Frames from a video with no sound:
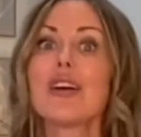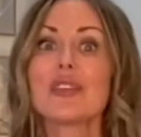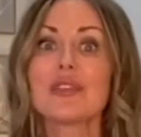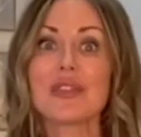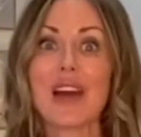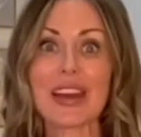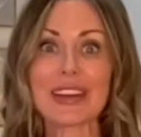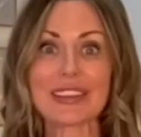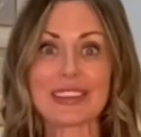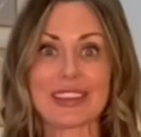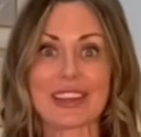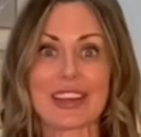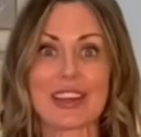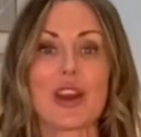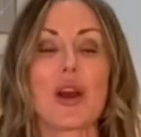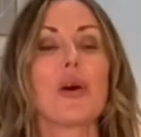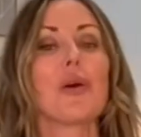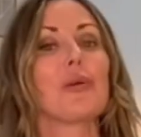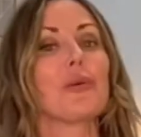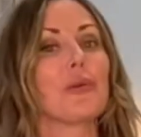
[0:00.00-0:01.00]
Finally,
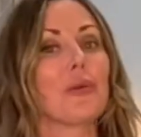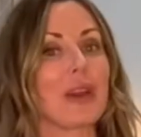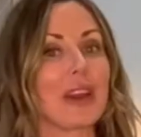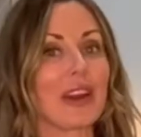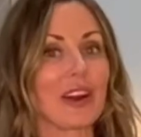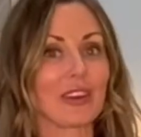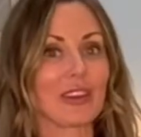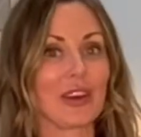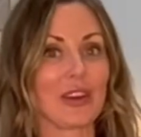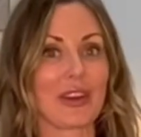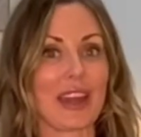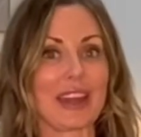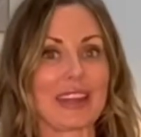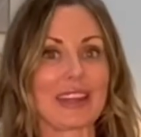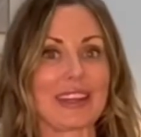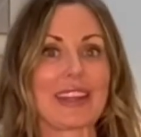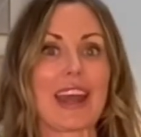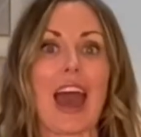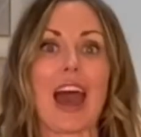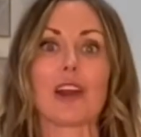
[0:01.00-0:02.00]
we are
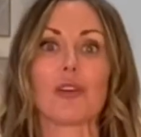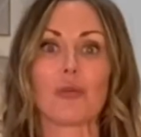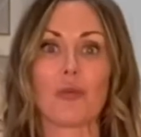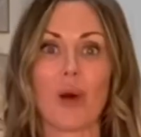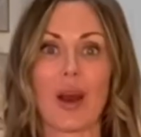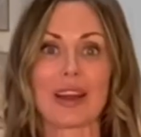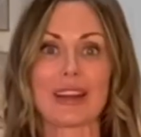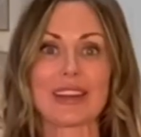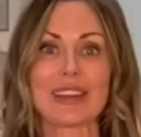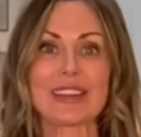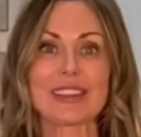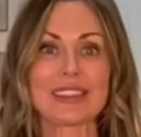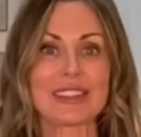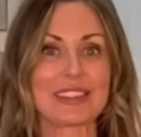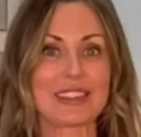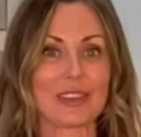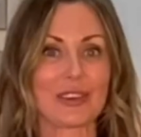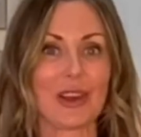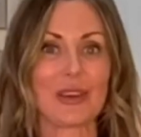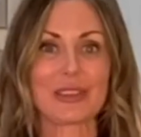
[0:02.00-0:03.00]
located at
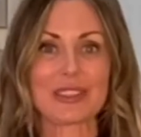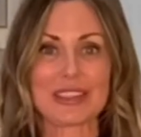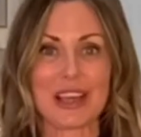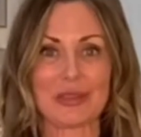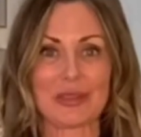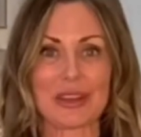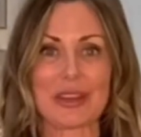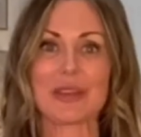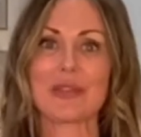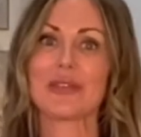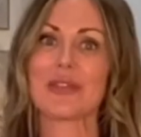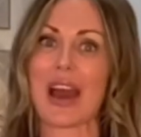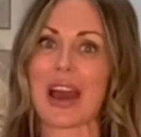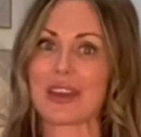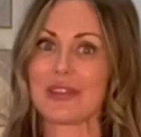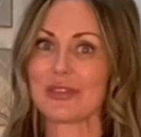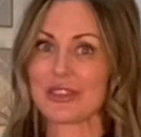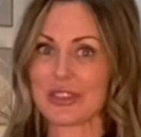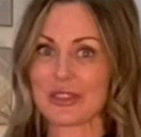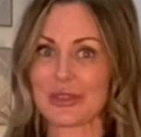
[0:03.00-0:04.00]

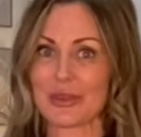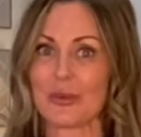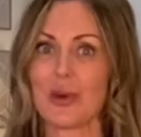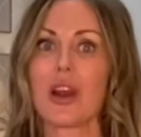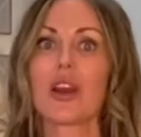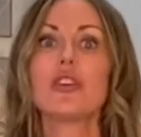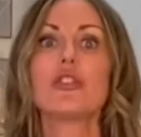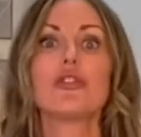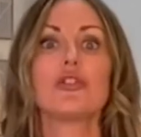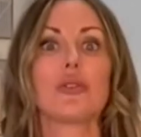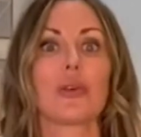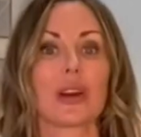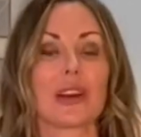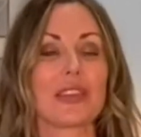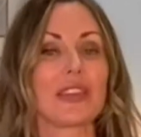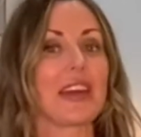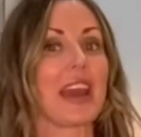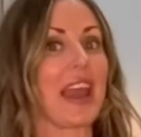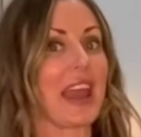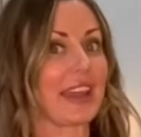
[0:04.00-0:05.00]
10752 North
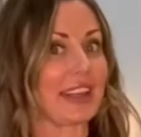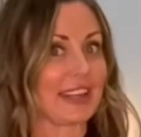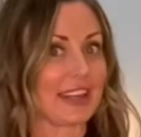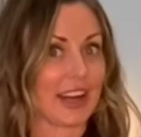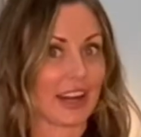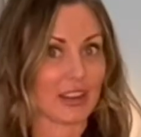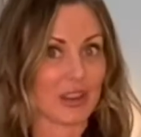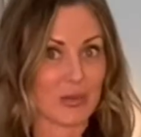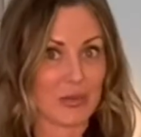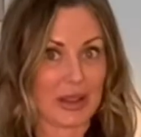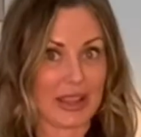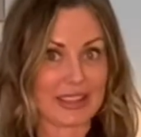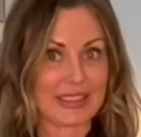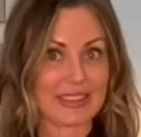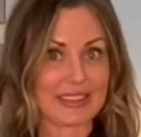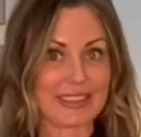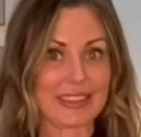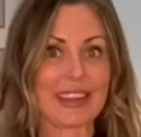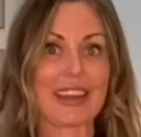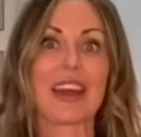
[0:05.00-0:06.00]
89th Place.
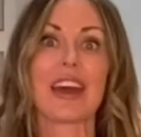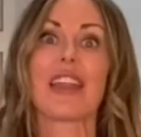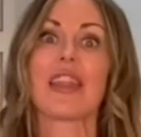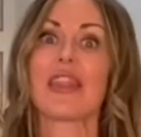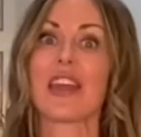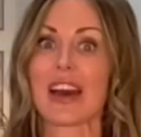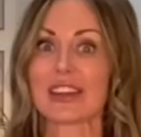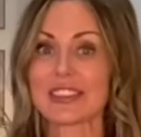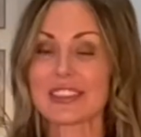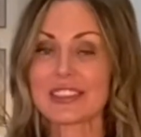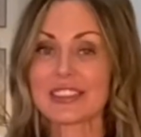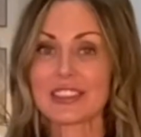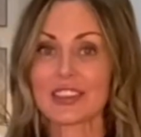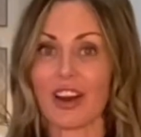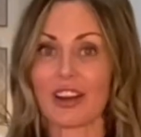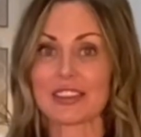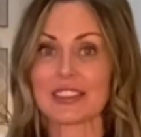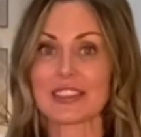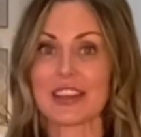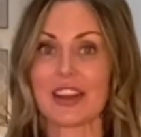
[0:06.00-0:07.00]
That's in
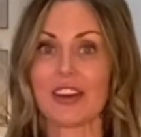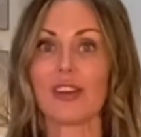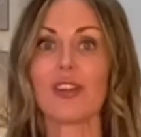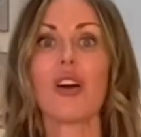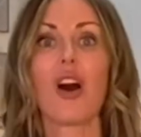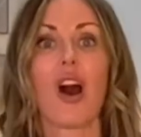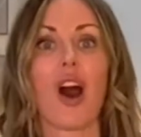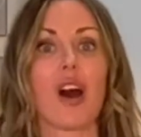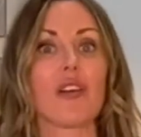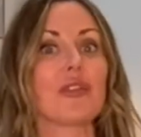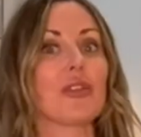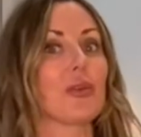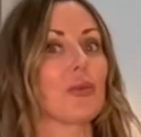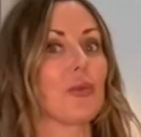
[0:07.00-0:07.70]
Scottsdale off the